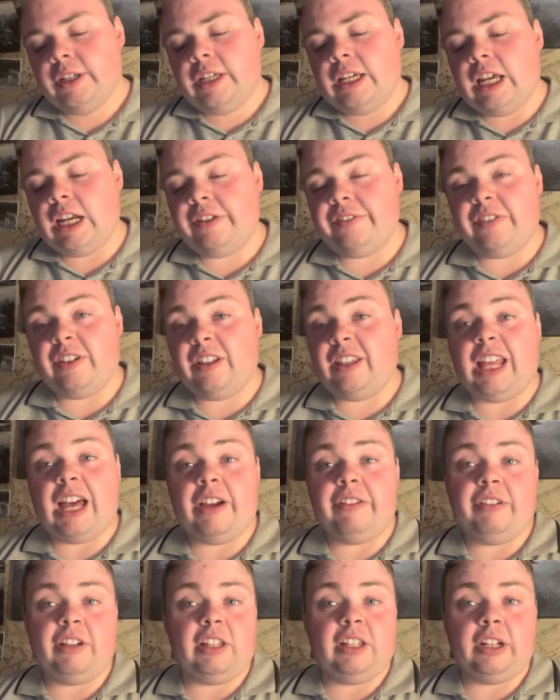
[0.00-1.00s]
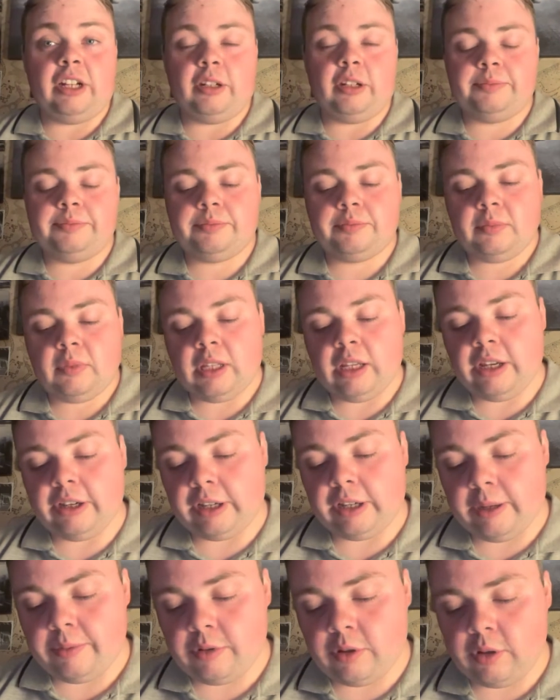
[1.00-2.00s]
Anything like that, really, you know?
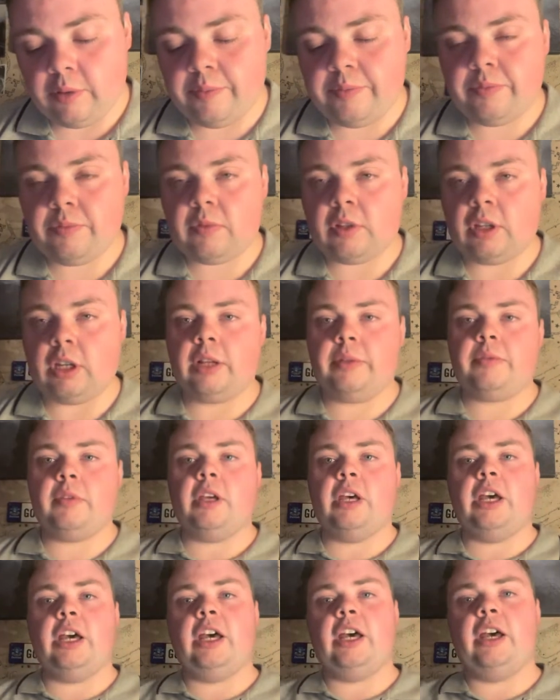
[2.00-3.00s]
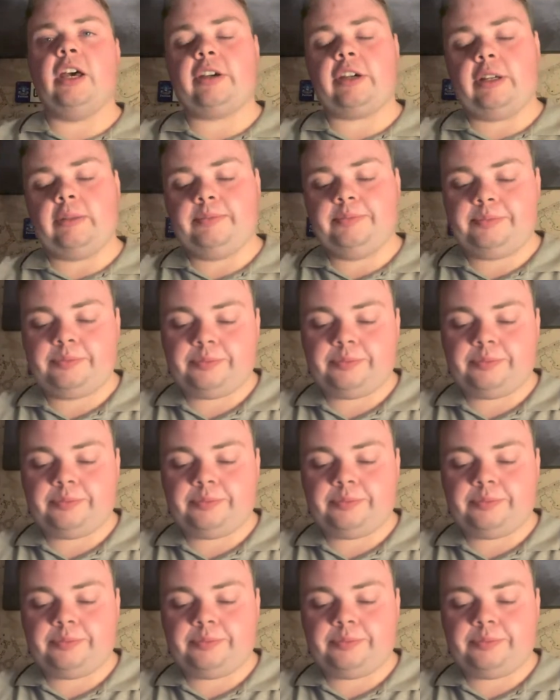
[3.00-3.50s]
Okay, cool. Get it. Uh, okay.